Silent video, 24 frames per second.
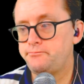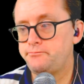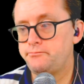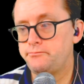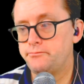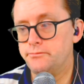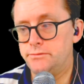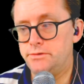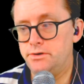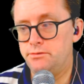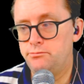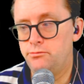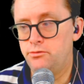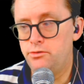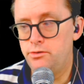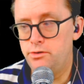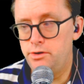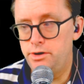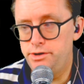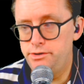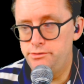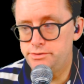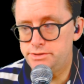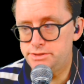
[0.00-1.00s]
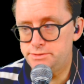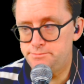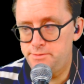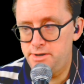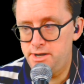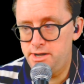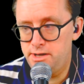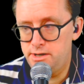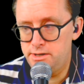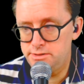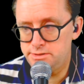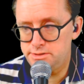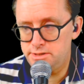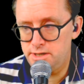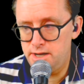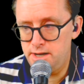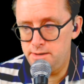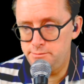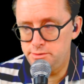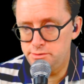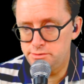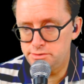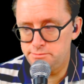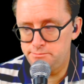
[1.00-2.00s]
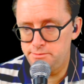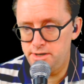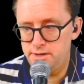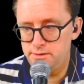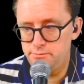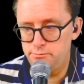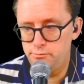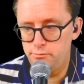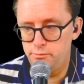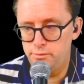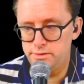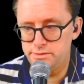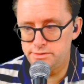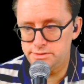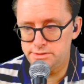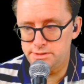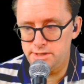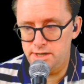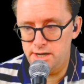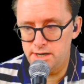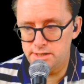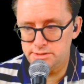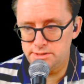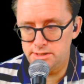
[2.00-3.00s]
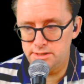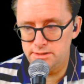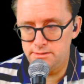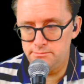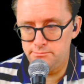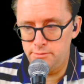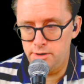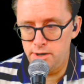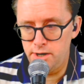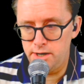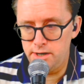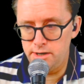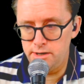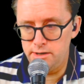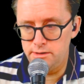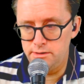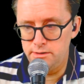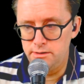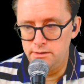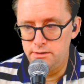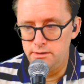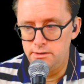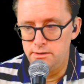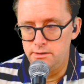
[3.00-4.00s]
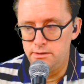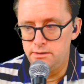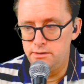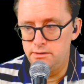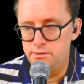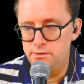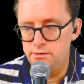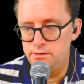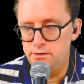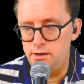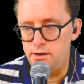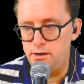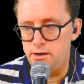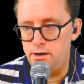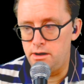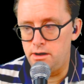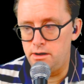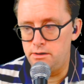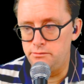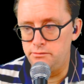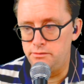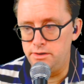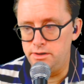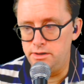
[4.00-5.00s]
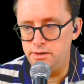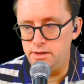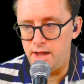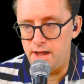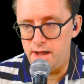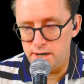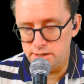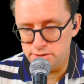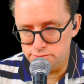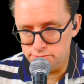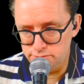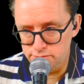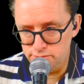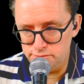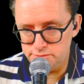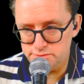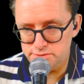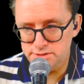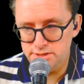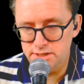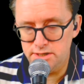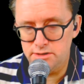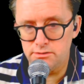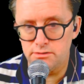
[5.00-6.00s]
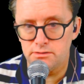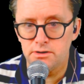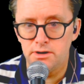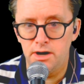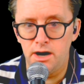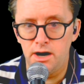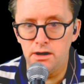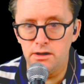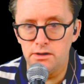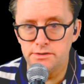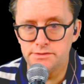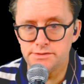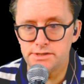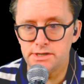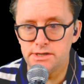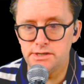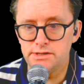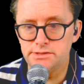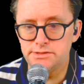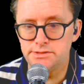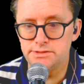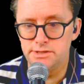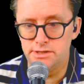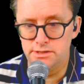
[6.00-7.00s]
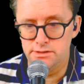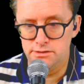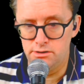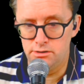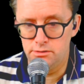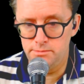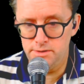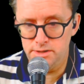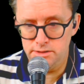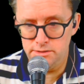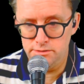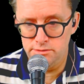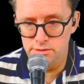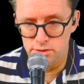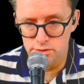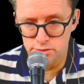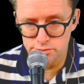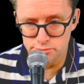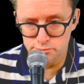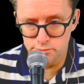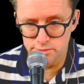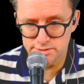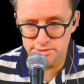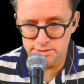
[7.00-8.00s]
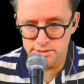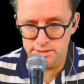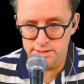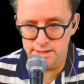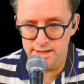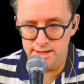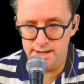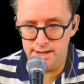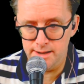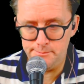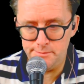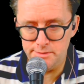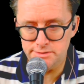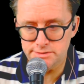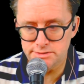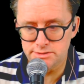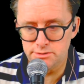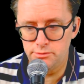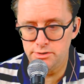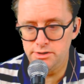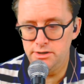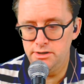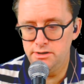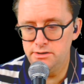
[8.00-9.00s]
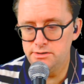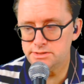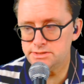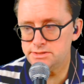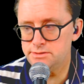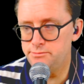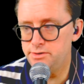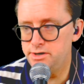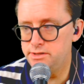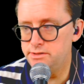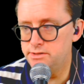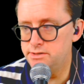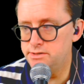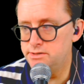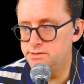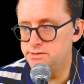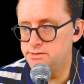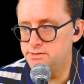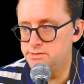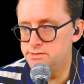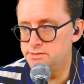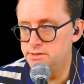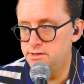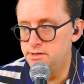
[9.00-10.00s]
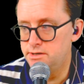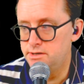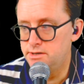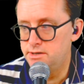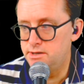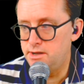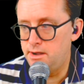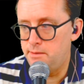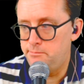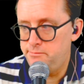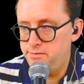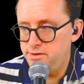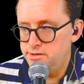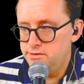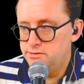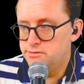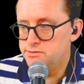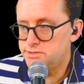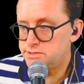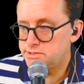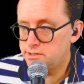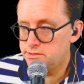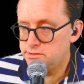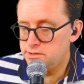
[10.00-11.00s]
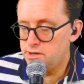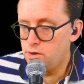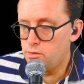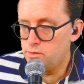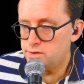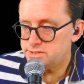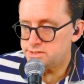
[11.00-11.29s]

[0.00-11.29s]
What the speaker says: The more time you spend with stocks and the market, the actual secret knowledge is that nobody knows what's going to happen. So when you hear somebody that appears to know what's